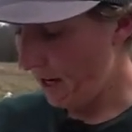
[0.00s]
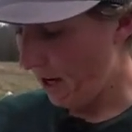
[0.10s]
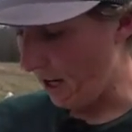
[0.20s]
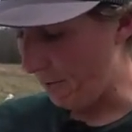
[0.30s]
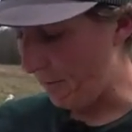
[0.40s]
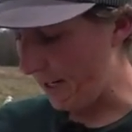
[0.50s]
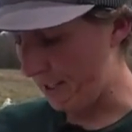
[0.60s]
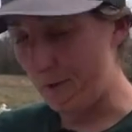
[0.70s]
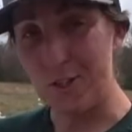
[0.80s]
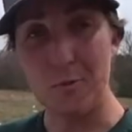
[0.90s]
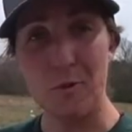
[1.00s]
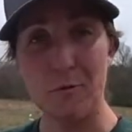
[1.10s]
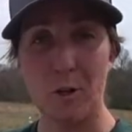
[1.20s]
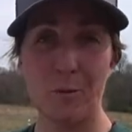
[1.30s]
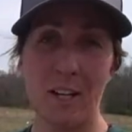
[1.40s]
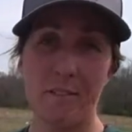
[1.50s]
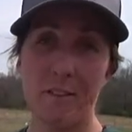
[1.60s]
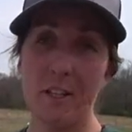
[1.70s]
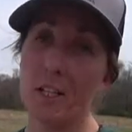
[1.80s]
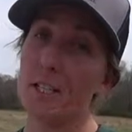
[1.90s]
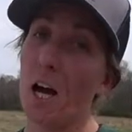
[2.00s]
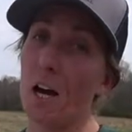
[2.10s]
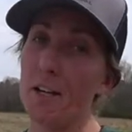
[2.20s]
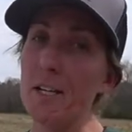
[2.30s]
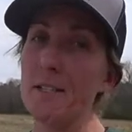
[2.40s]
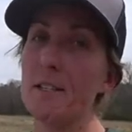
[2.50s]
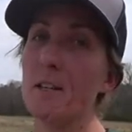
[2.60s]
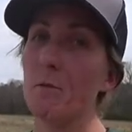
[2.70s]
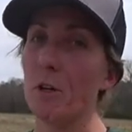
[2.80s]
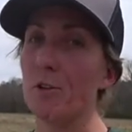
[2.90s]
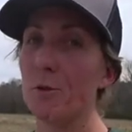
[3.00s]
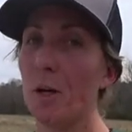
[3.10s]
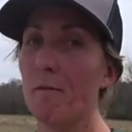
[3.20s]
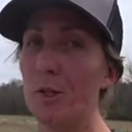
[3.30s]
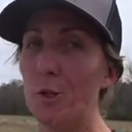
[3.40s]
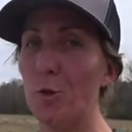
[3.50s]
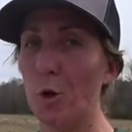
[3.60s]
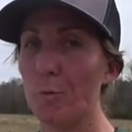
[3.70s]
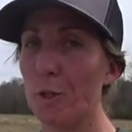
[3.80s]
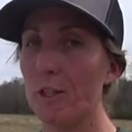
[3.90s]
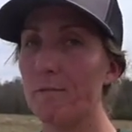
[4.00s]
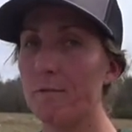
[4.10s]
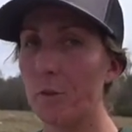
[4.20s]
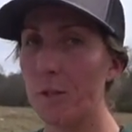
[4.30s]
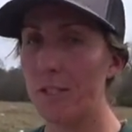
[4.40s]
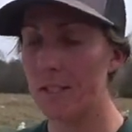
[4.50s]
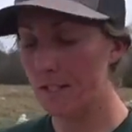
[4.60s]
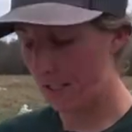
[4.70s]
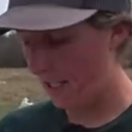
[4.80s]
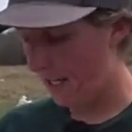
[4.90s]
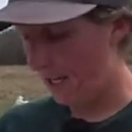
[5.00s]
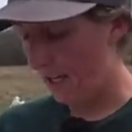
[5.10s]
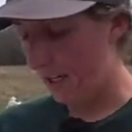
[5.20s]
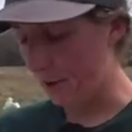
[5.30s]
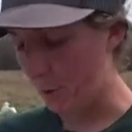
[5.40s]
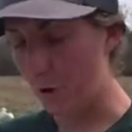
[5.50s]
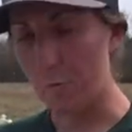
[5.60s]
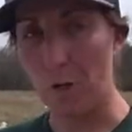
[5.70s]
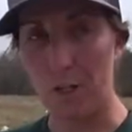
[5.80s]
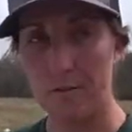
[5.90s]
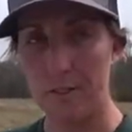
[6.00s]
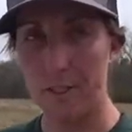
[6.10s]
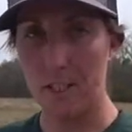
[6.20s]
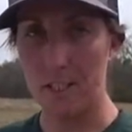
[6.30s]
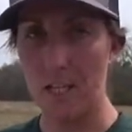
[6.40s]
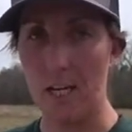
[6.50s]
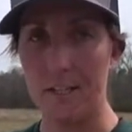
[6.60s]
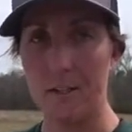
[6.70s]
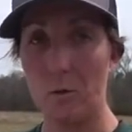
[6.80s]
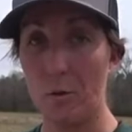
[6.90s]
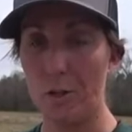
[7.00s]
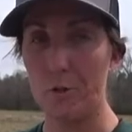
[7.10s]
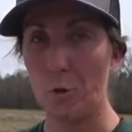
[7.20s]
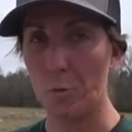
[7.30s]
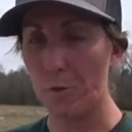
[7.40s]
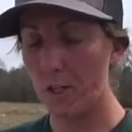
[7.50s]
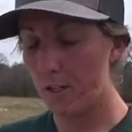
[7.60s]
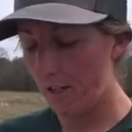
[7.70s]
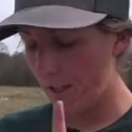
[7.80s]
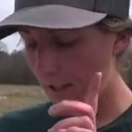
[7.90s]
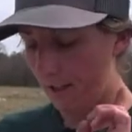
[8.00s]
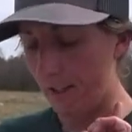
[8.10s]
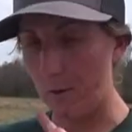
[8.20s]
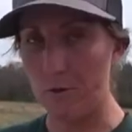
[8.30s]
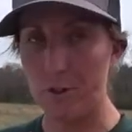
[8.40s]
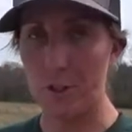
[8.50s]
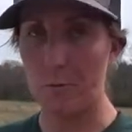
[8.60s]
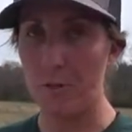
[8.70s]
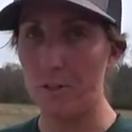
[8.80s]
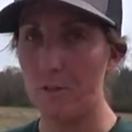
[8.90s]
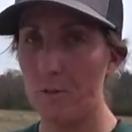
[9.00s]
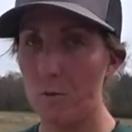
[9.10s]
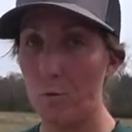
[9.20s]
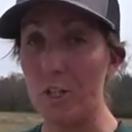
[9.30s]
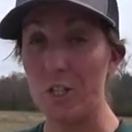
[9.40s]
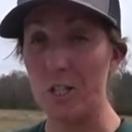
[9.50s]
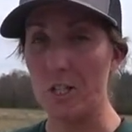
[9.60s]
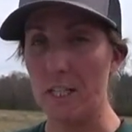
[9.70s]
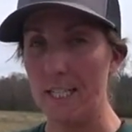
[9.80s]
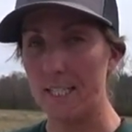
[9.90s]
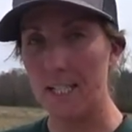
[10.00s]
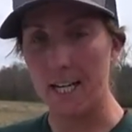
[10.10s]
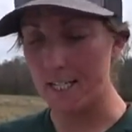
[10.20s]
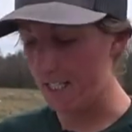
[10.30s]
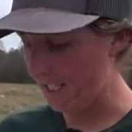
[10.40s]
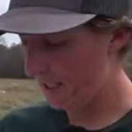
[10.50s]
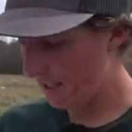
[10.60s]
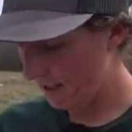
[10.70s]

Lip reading: As I mentioned before, we have the Katahdins, and then we also have the Dorper influence. And so we just mark if it's a Katahdin or a Dorper, and that will determine which ear it gets tagged in.